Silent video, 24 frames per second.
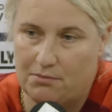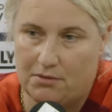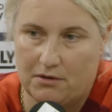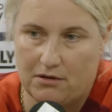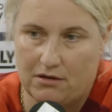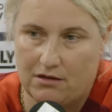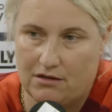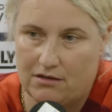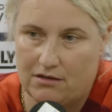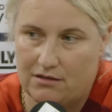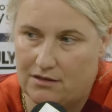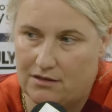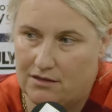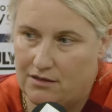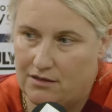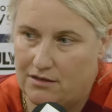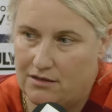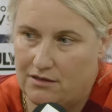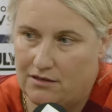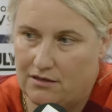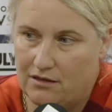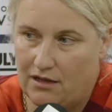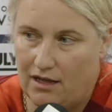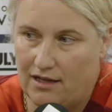But
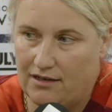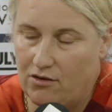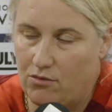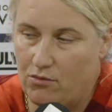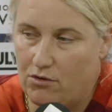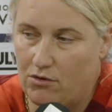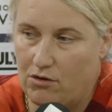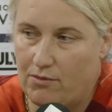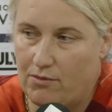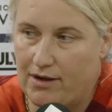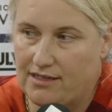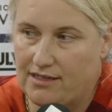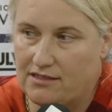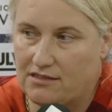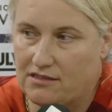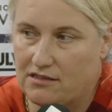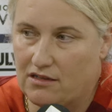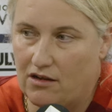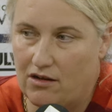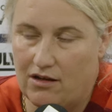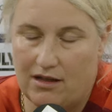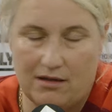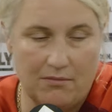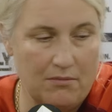I don't want to waste
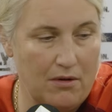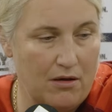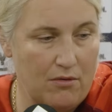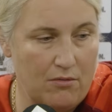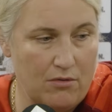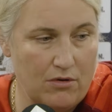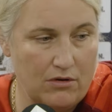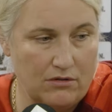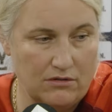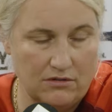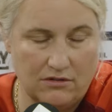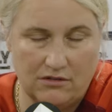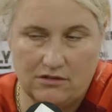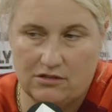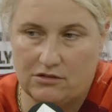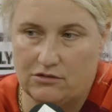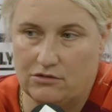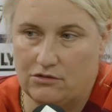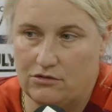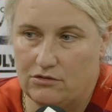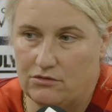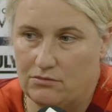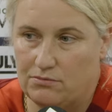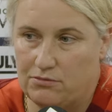time. I want
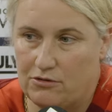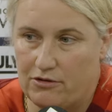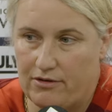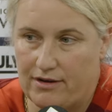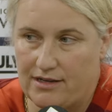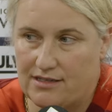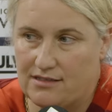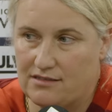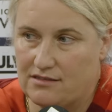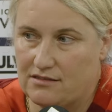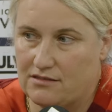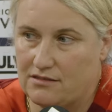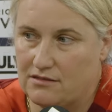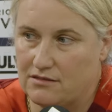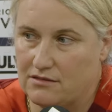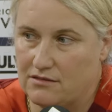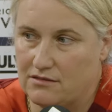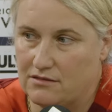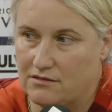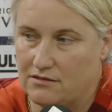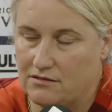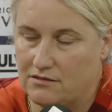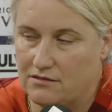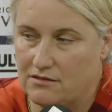to progress
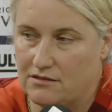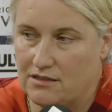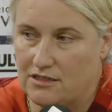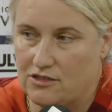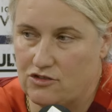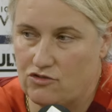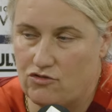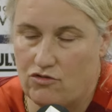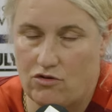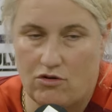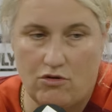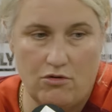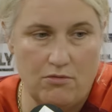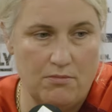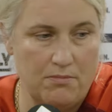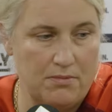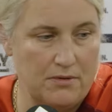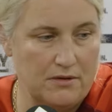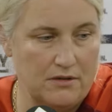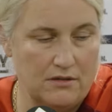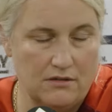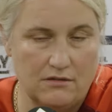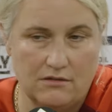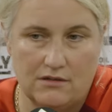this
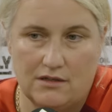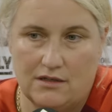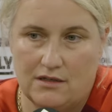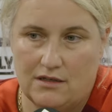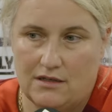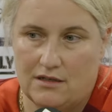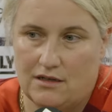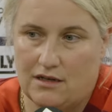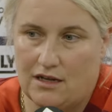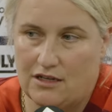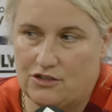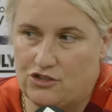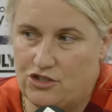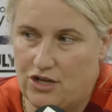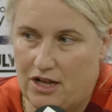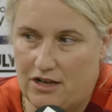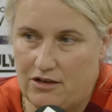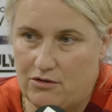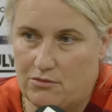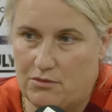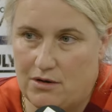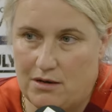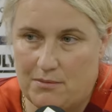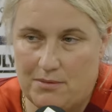group, and I
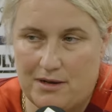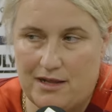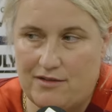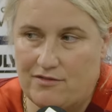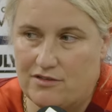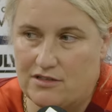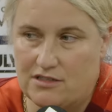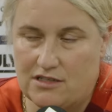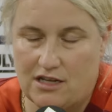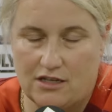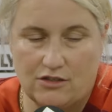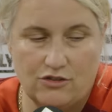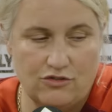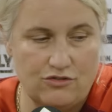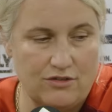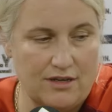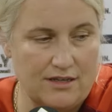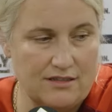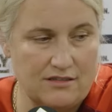genuinely believe this country